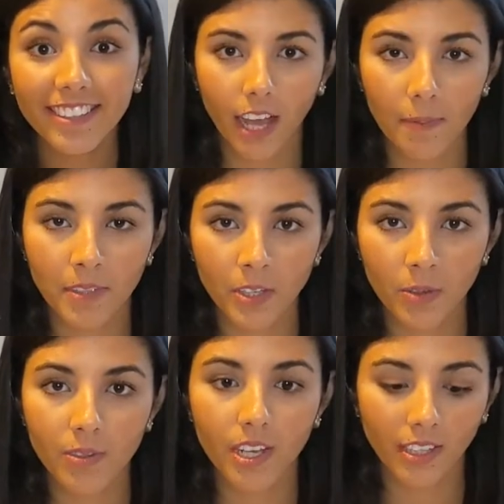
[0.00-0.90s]
I'm
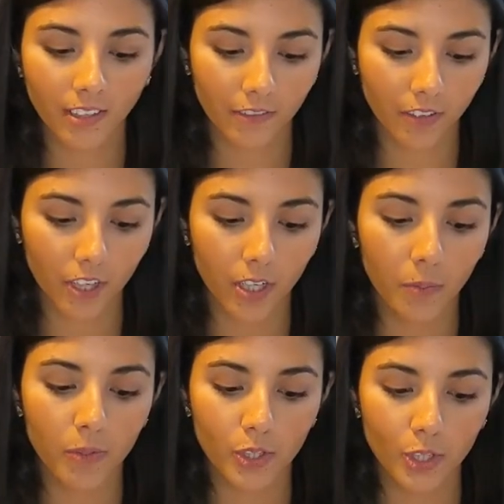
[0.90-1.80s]
using the
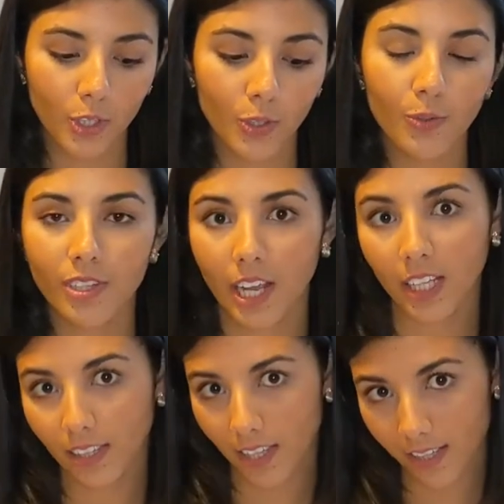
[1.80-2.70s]
verb to
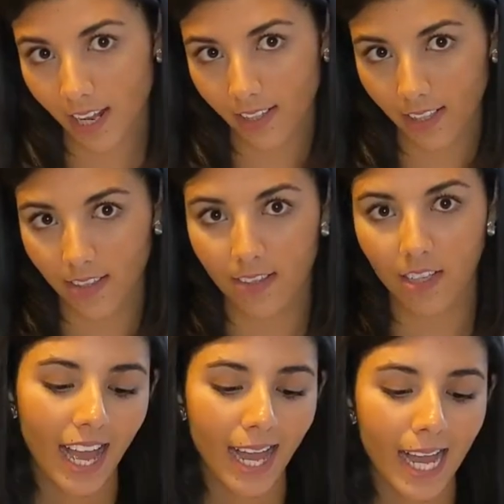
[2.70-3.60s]
say the sentence.
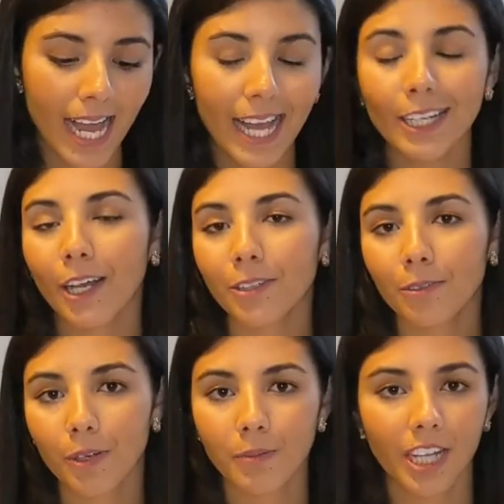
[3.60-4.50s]
Another
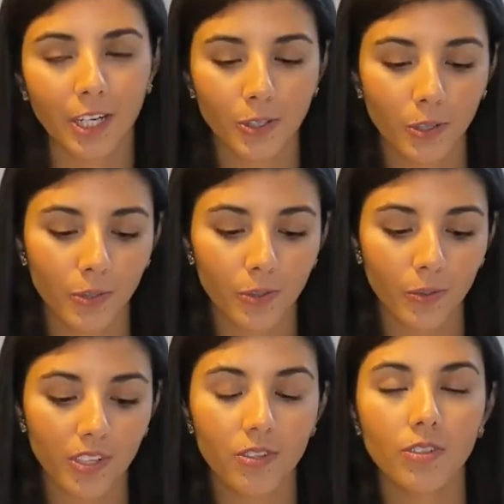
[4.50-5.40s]
verb that I chose
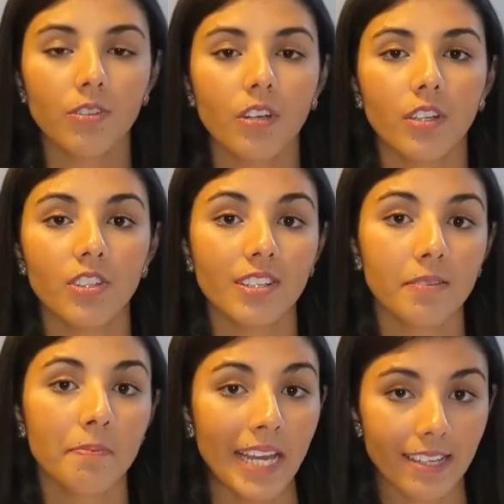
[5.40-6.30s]
was to
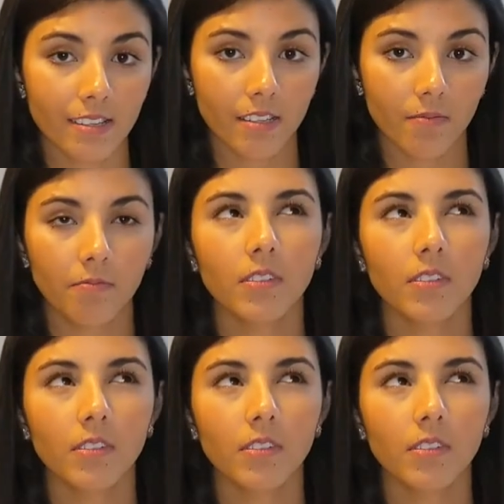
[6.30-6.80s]
dismiss.